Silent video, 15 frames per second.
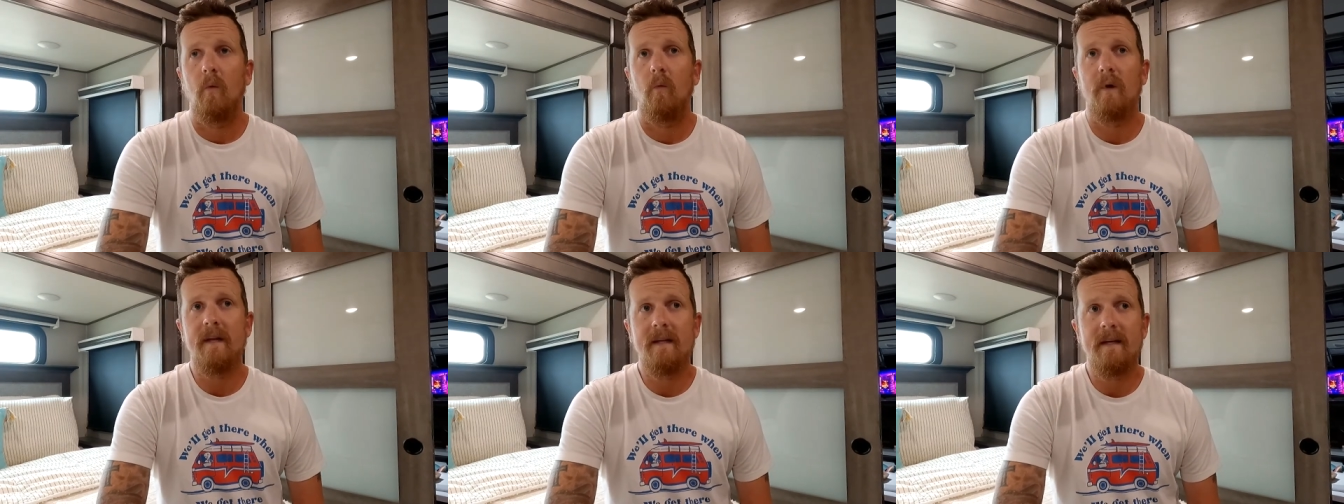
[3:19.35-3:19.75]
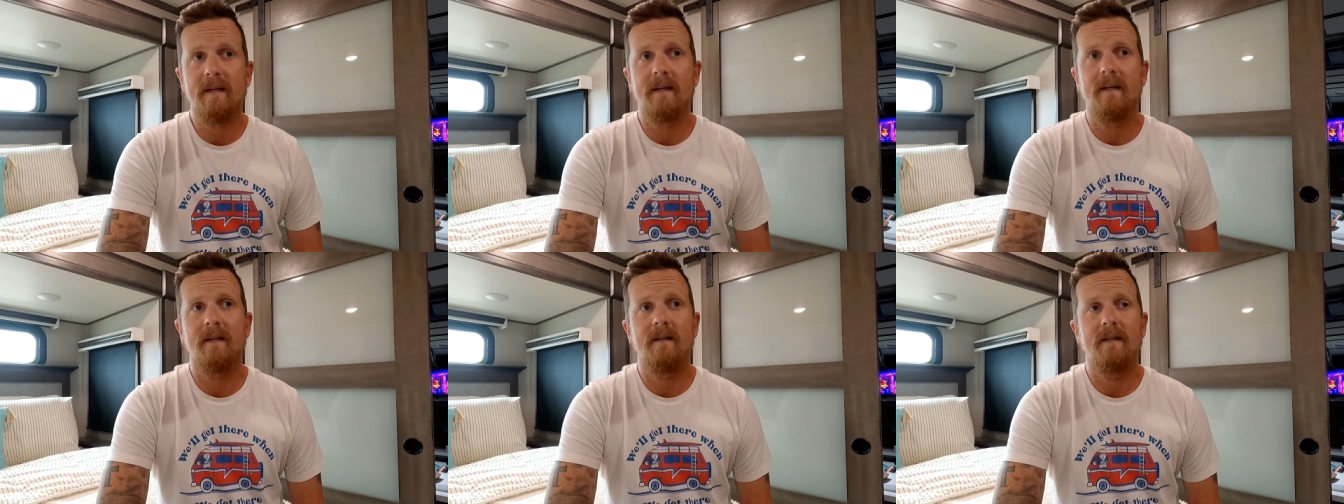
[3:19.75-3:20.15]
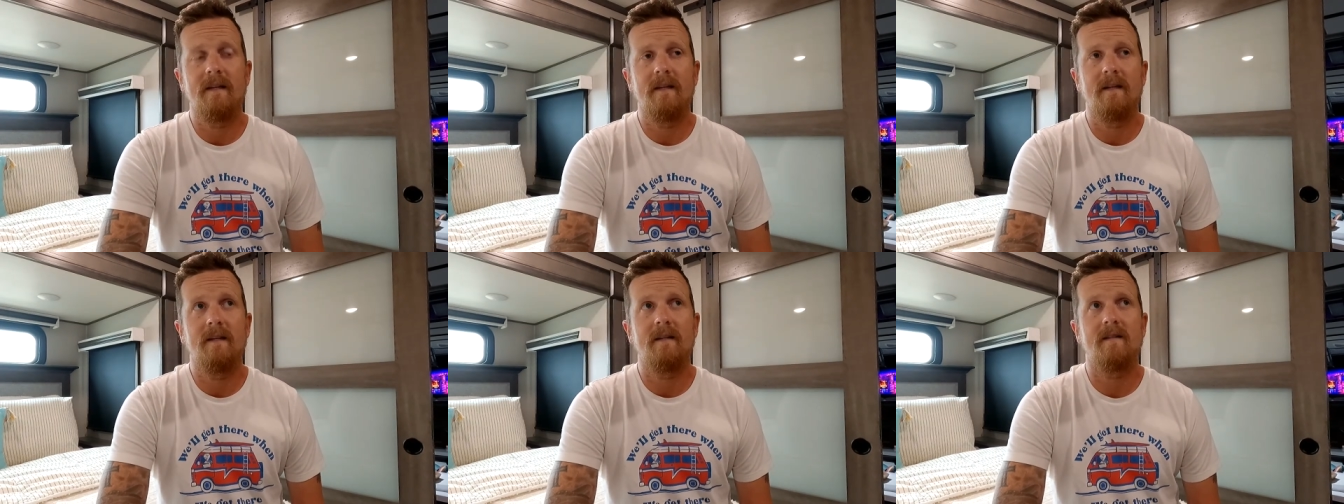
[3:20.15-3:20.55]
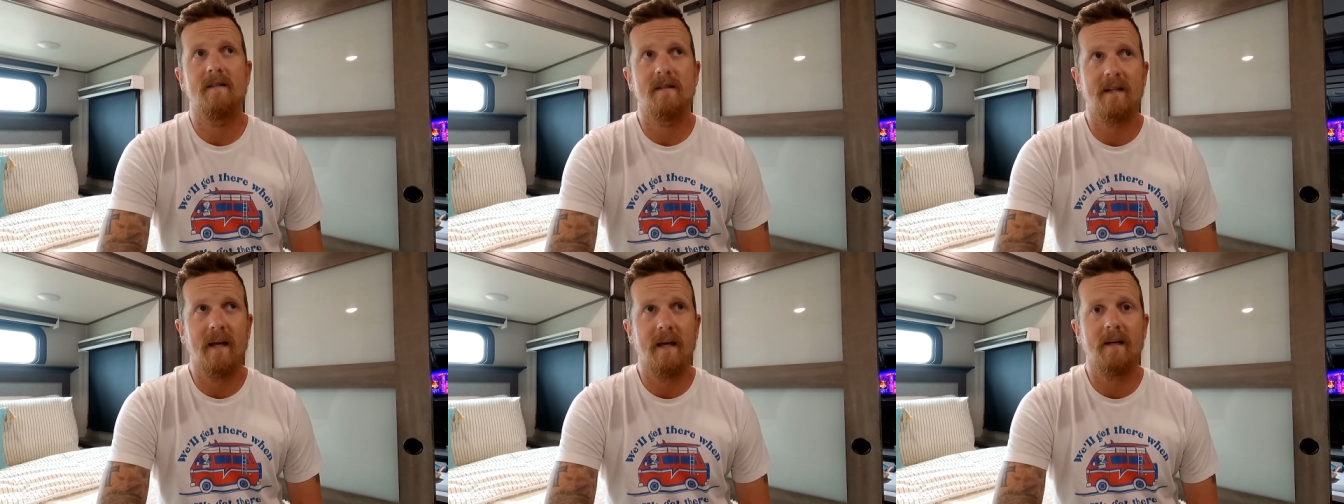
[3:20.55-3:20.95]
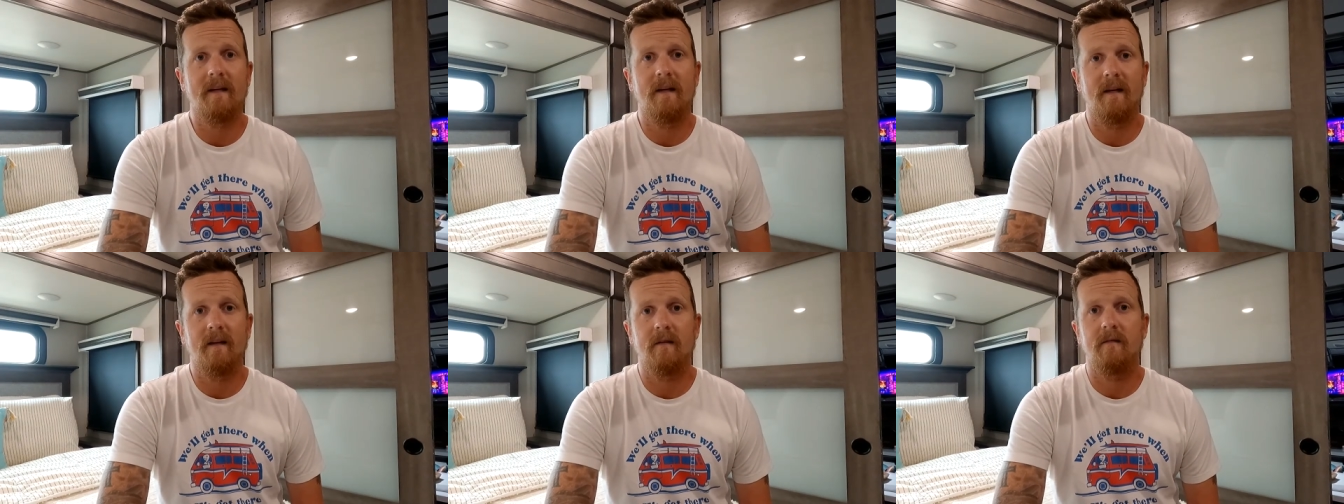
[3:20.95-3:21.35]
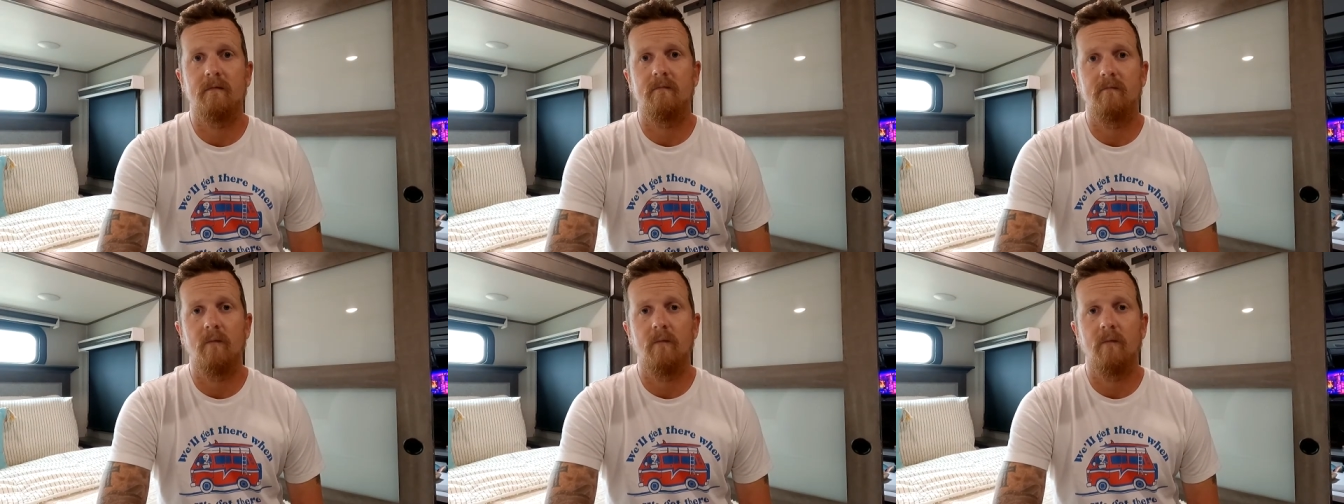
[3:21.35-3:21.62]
we needed the scanning